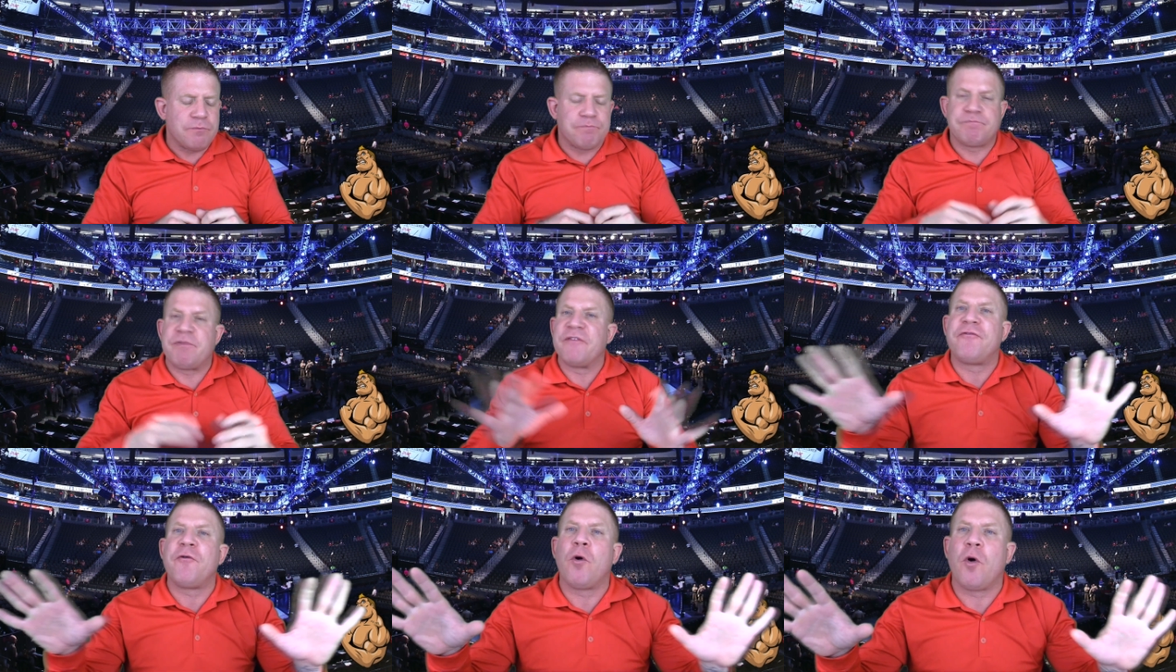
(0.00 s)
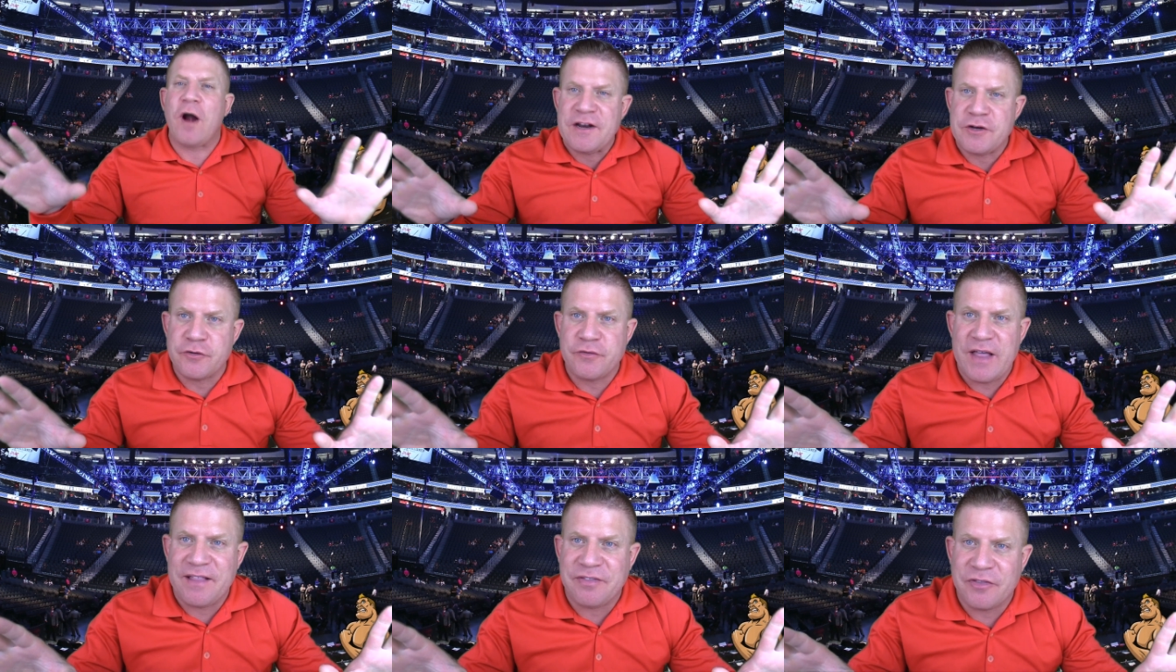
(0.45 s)
Before
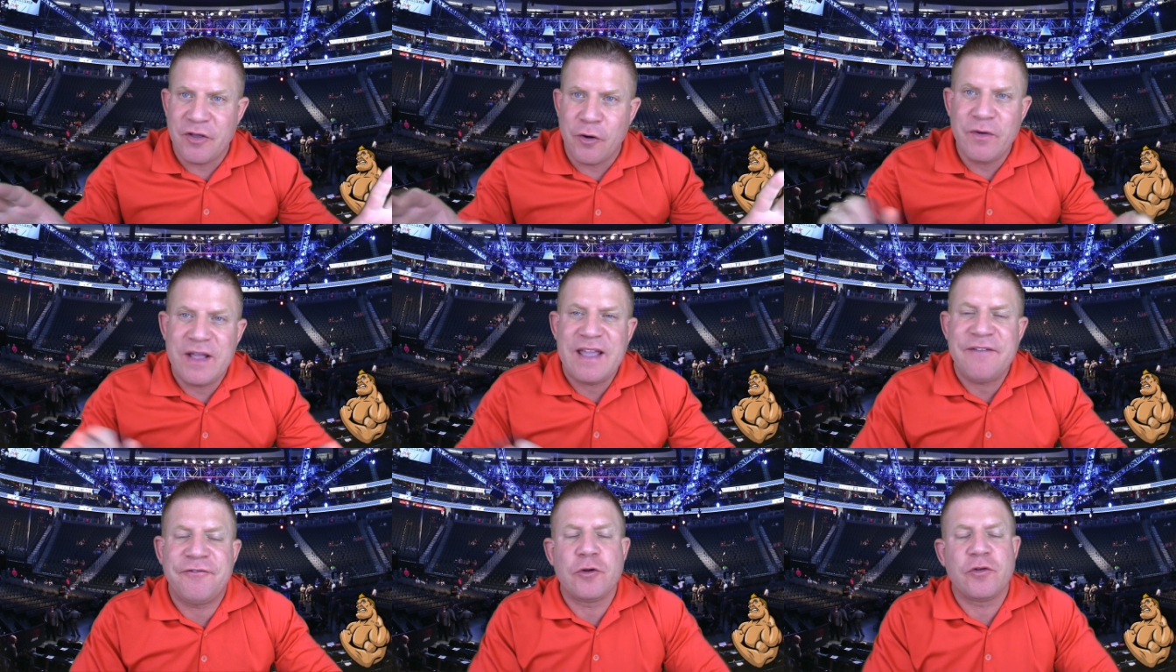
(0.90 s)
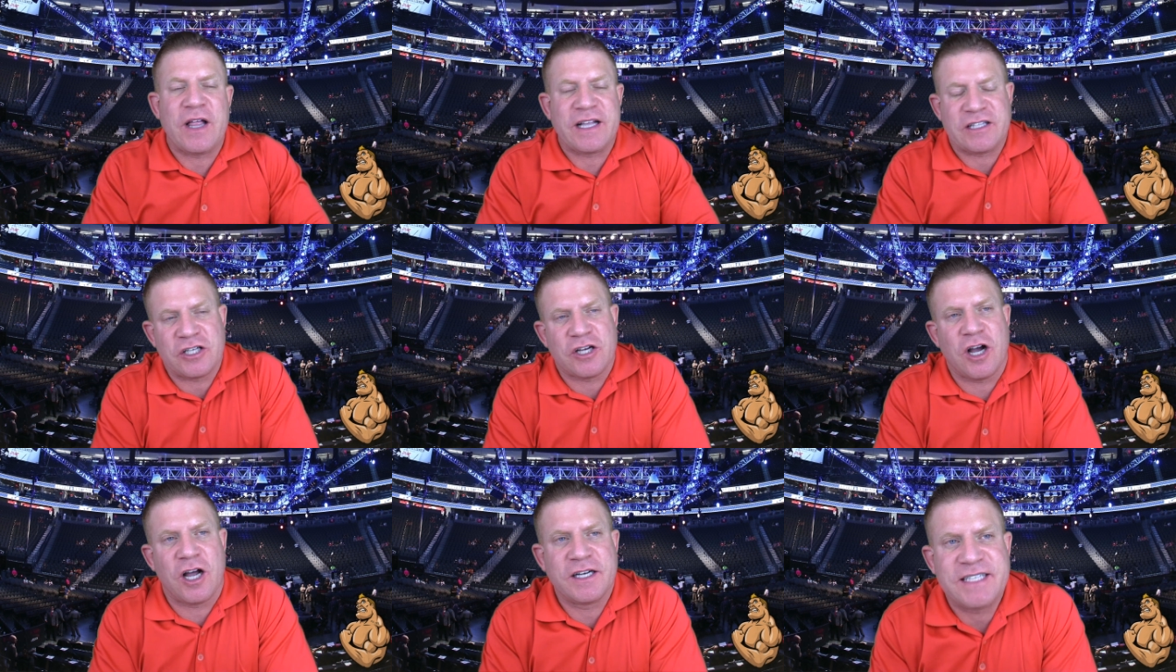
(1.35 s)
I do that, though, if you
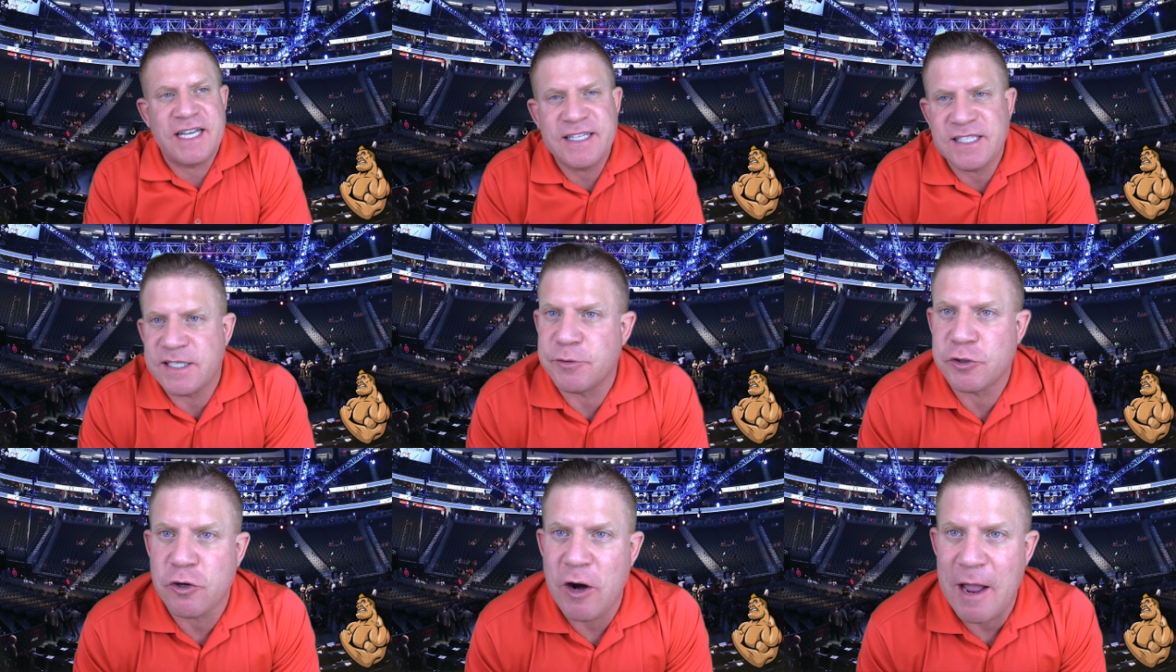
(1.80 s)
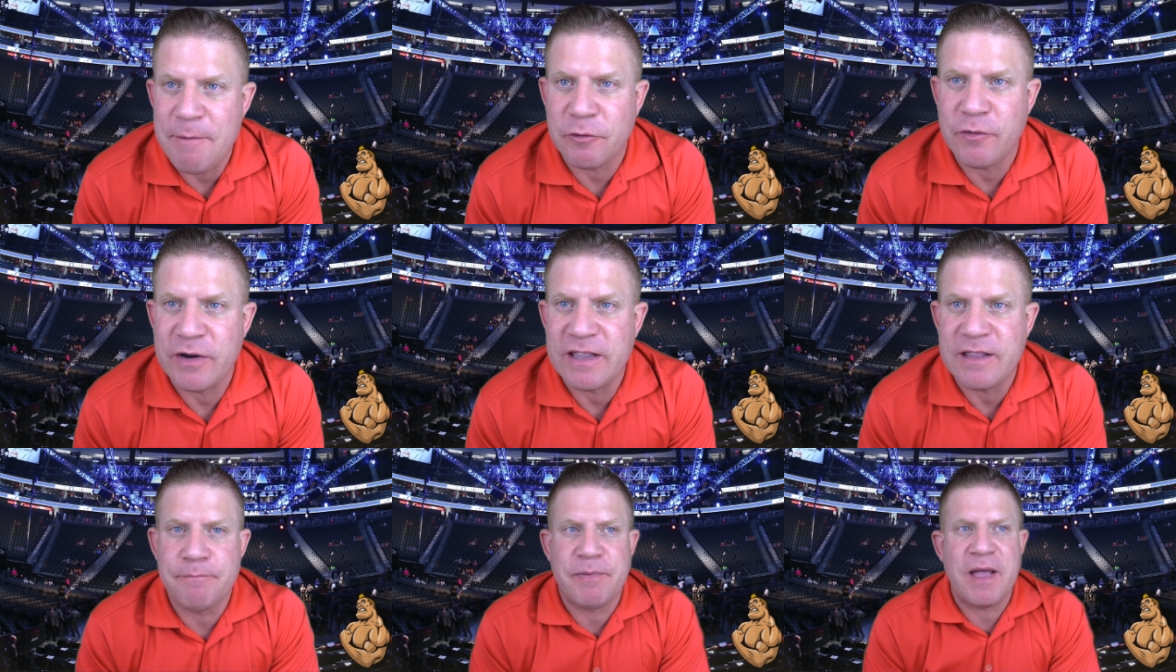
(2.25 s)
like the content, subscribe and
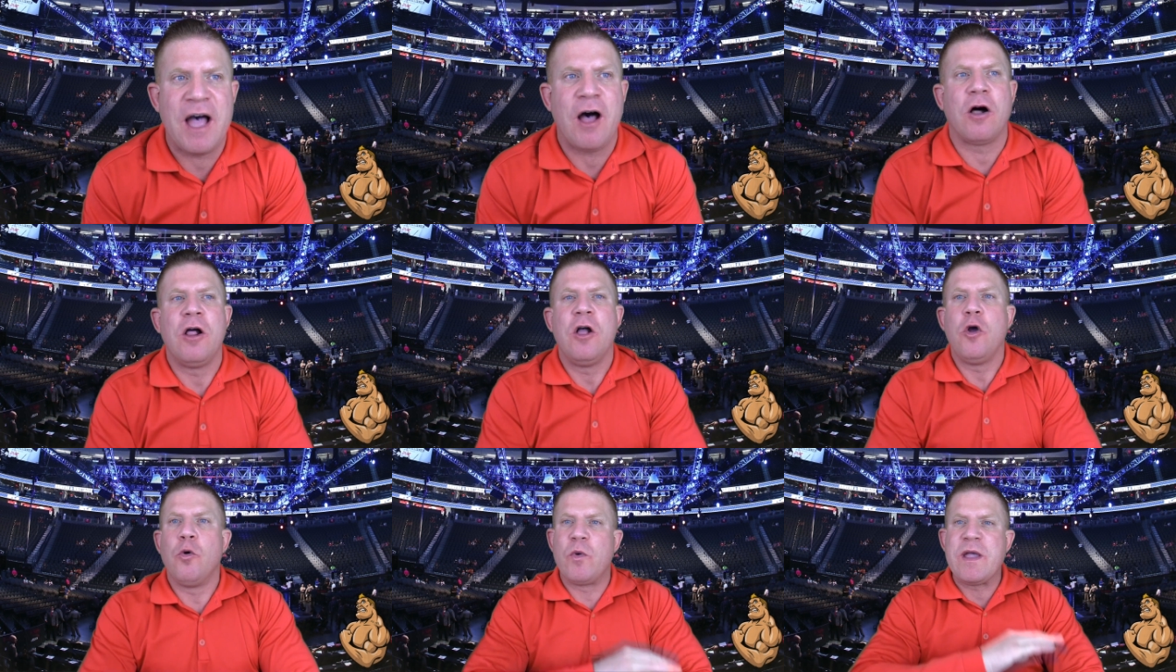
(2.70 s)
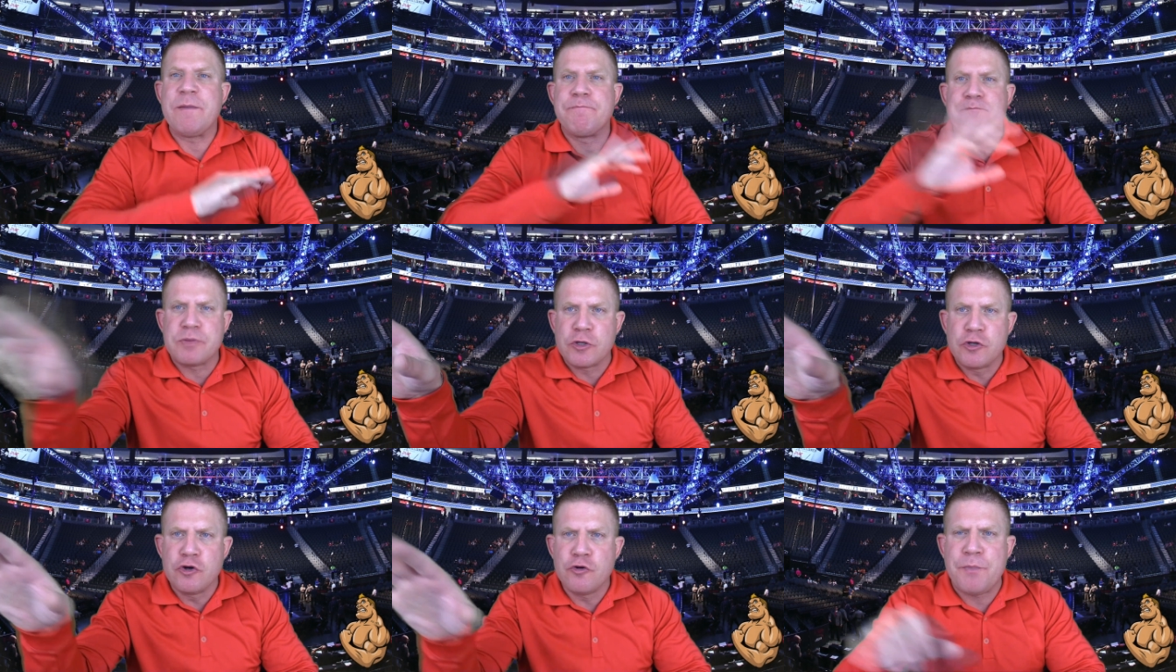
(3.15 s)
ring the bell. We
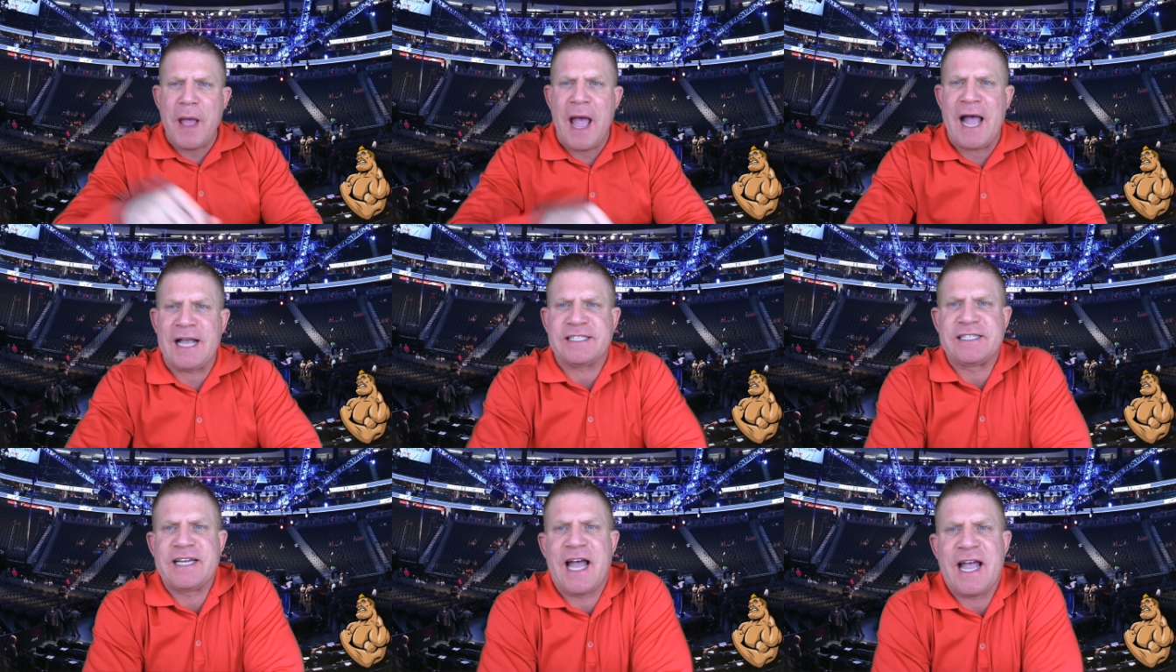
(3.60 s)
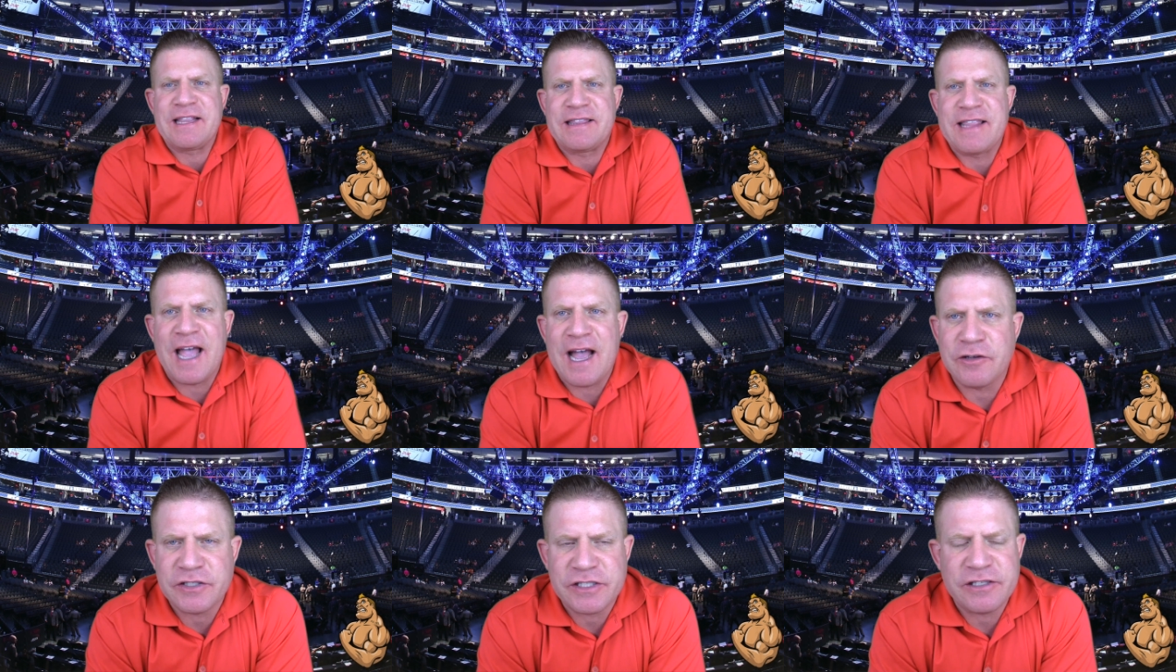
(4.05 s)
blew past
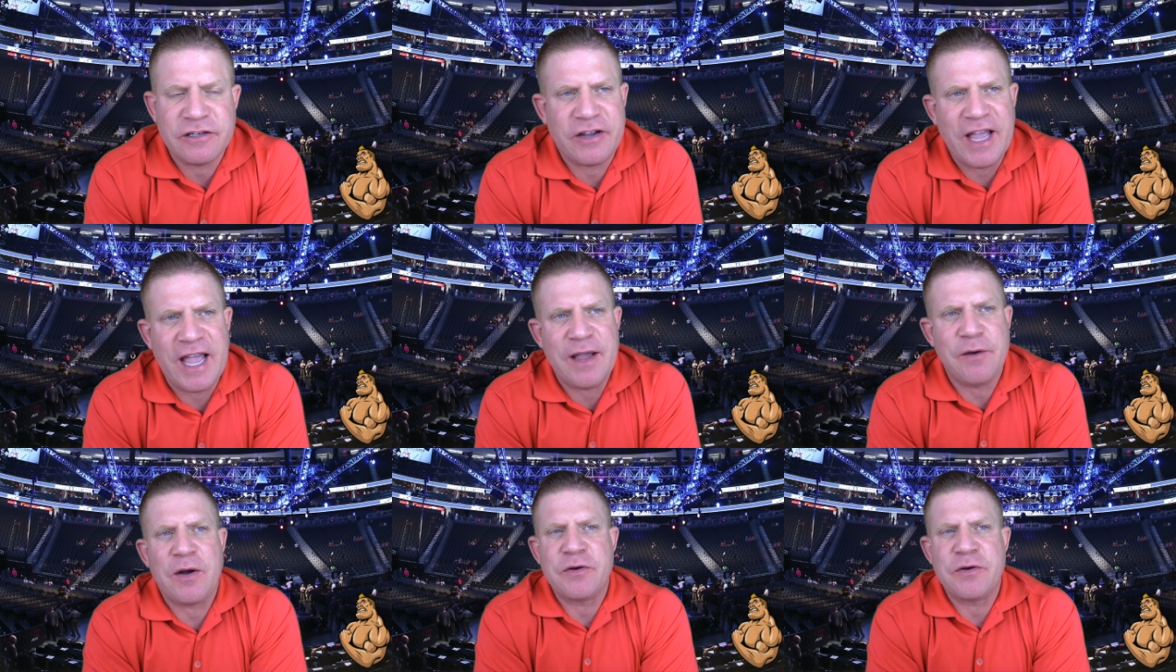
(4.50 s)
9,000, okay?